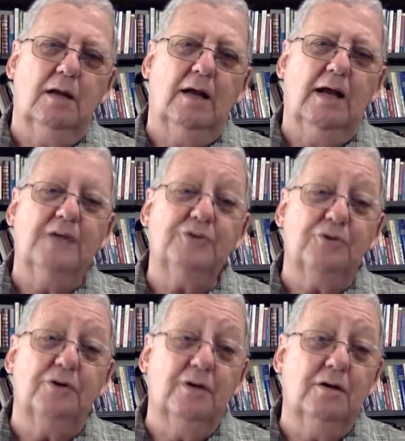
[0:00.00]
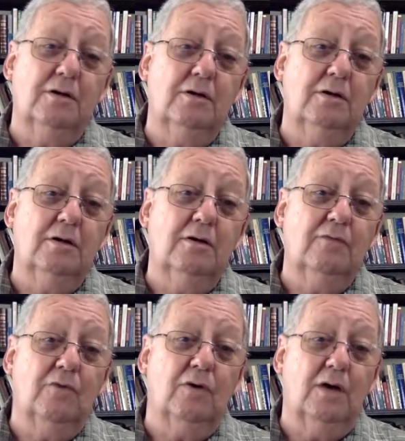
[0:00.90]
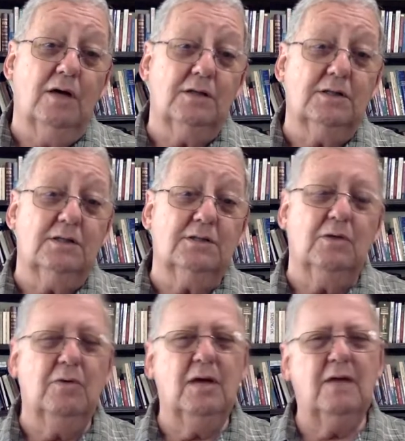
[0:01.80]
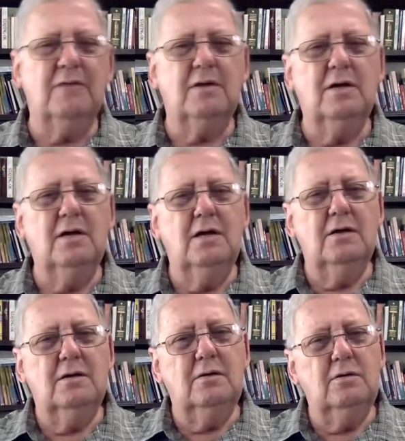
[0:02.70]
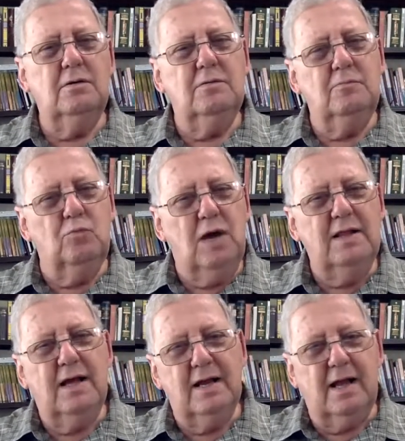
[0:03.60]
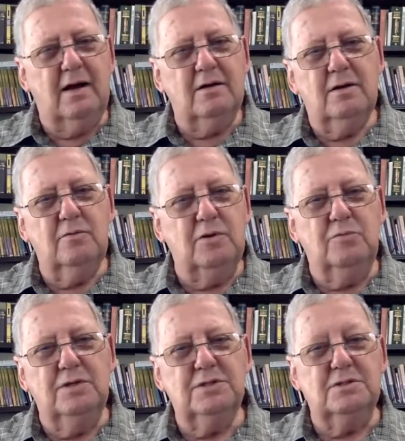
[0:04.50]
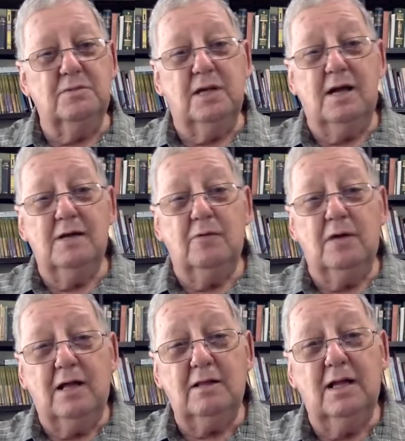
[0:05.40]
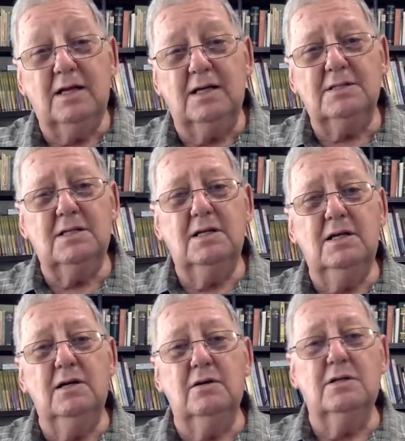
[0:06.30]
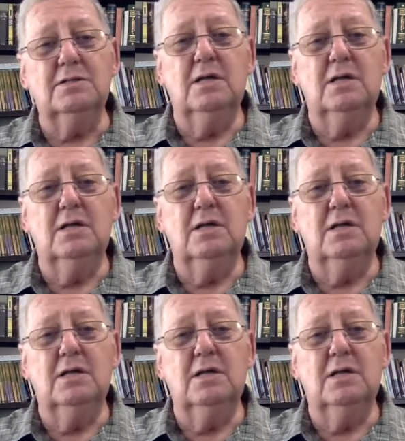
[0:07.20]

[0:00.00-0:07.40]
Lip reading: hazard for us. And so we have to weigh that out with wisdom. And what I think I see here is